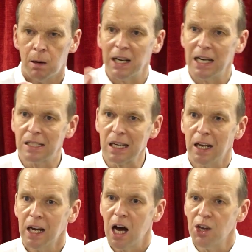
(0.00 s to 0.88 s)
But
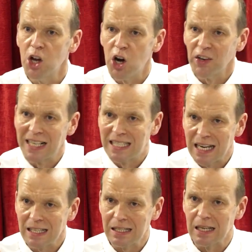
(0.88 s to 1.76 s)
listen, a non
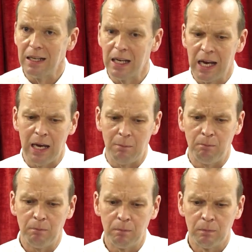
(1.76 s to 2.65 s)
existent name.